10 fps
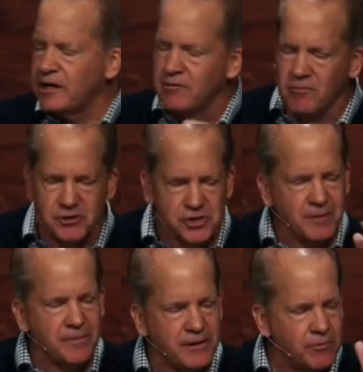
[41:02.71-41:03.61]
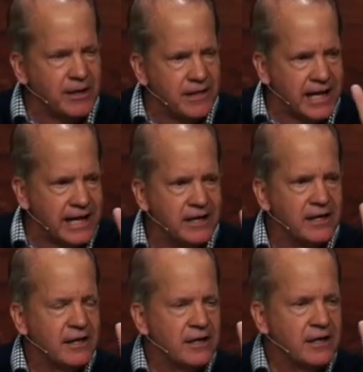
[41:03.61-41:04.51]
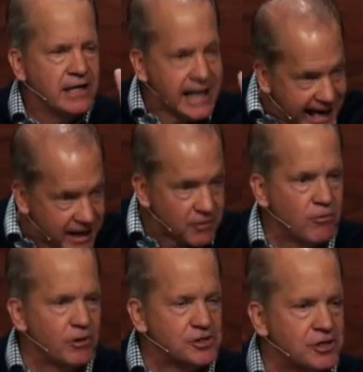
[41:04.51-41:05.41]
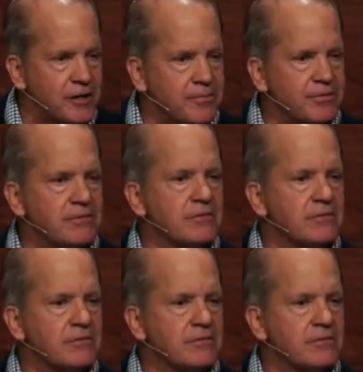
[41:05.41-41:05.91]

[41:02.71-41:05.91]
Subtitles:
can worship and when they can't worship.